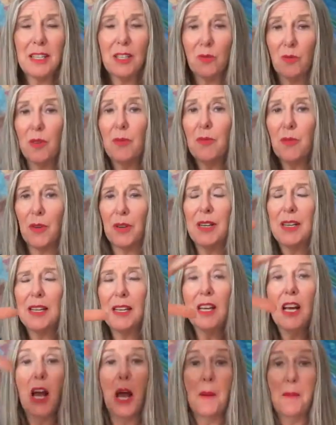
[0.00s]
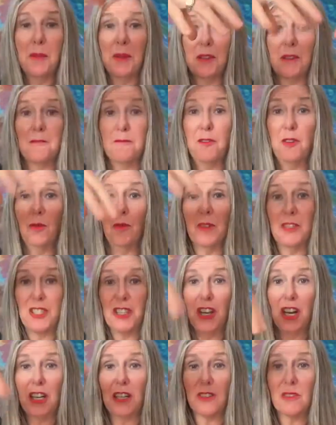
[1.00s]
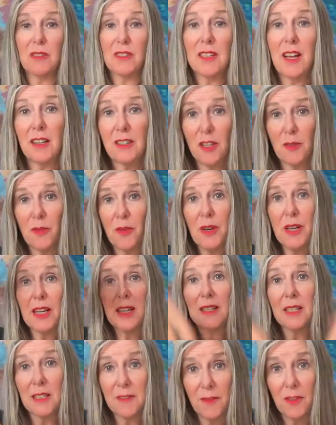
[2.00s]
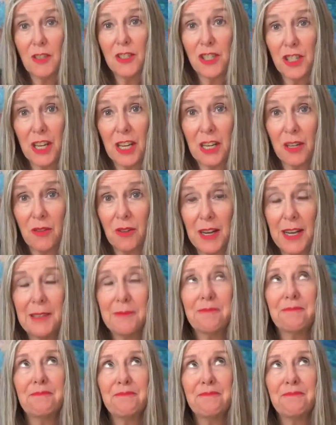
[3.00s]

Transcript: It's real pretty, but it's full with junk, so it's not so pretty because it's full of junk, right?